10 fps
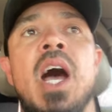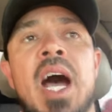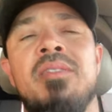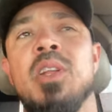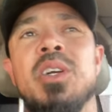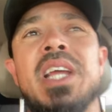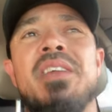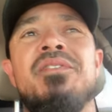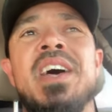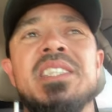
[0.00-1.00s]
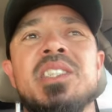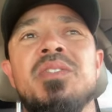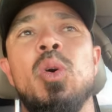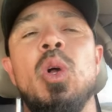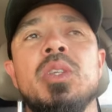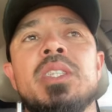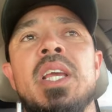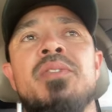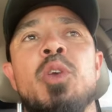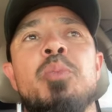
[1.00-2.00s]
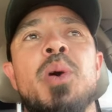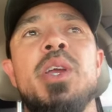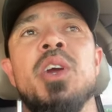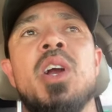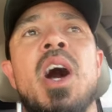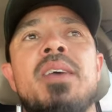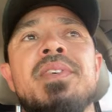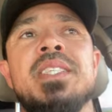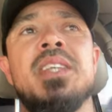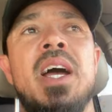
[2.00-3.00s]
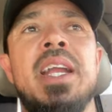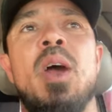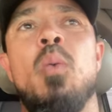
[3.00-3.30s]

I've learned at festivals, if you put your coffee sign at